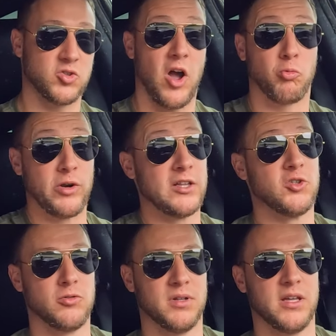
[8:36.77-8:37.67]
So I really
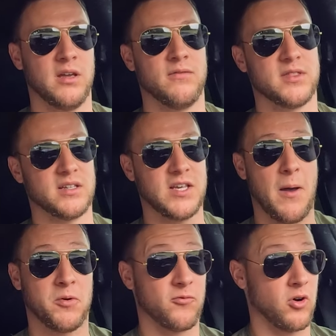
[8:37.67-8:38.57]
do believe things
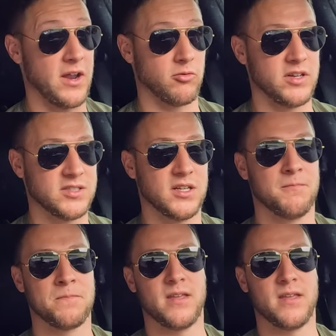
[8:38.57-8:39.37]
happen for a reason.